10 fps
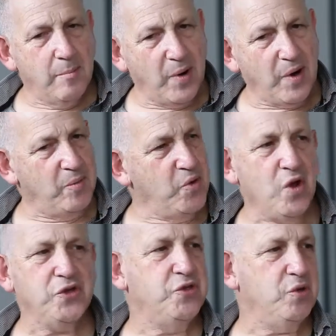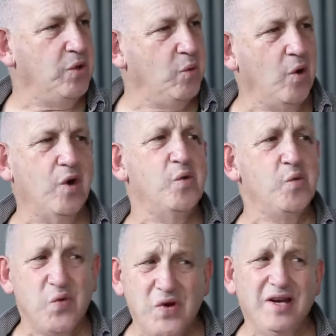but I'm not doing what I
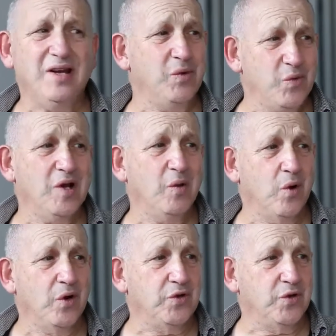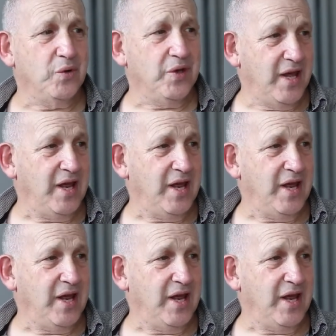really want to do, and